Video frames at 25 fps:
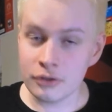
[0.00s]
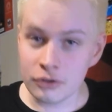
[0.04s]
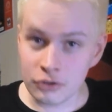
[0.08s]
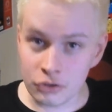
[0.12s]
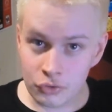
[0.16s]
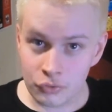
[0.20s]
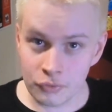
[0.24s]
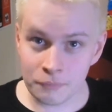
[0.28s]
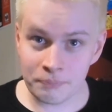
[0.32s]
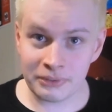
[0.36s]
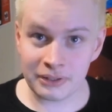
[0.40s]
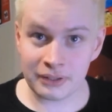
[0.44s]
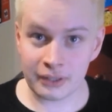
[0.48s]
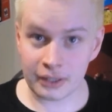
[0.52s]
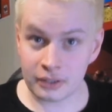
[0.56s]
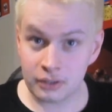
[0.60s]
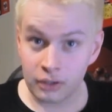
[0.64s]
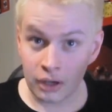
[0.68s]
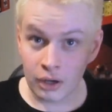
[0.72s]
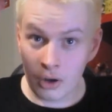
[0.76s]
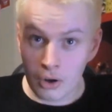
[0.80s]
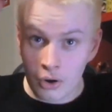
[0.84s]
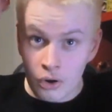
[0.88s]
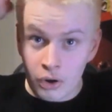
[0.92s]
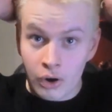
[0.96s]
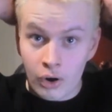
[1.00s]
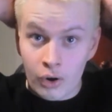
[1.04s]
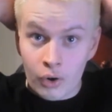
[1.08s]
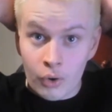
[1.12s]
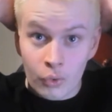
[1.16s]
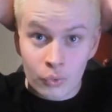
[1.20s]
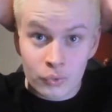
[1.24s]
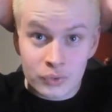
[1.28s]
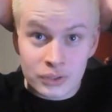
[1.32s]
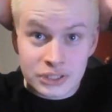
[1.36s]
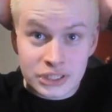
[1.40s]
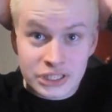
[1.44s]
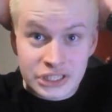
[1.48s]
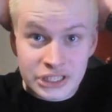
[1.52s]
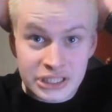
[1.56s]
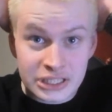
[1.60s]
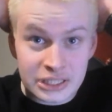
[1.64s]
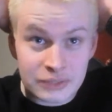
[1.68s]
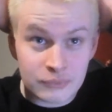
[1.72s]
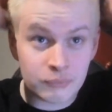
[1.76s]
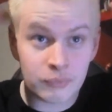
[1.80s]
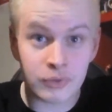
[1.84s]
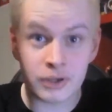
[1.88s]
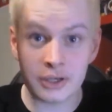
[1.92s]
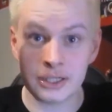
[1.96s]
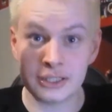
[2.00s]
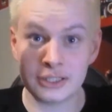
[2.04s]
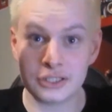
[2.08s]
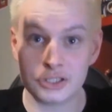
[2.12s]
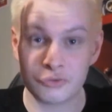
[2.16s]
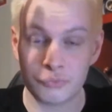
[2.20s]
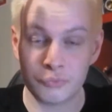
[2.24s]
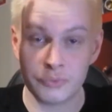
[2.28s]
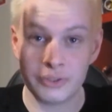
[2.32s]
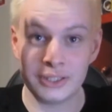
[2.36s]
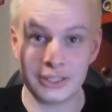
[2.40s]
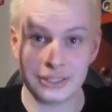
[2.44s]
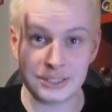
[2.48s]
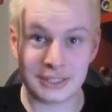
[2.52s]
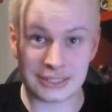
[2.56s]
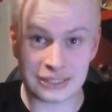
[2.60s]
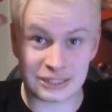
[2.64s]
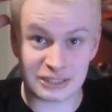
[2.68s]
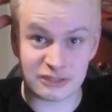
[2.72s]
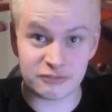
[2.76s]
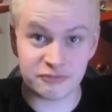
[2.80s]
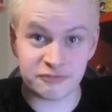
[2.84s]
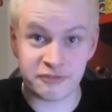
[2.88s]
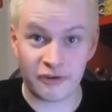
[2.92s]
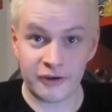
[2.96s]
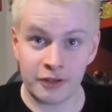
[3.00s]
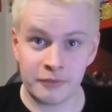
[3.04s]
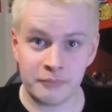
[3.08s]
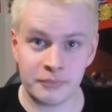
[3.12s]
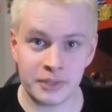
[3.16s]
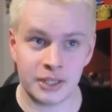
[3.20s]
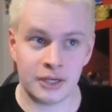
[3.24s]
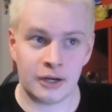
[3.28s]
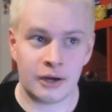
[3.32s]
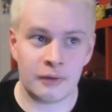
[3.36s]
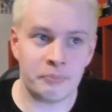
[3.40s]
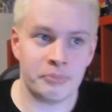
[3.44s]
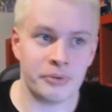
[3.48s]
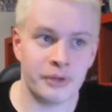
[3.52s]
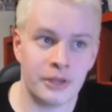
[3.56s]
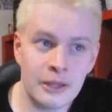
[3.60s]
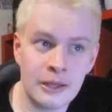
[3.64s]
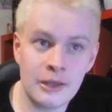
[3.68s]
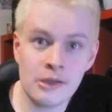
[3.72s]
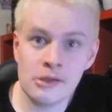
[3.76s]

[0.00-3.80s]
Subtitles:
you would be like, holy shit, what did I just witness? This is fucking me up.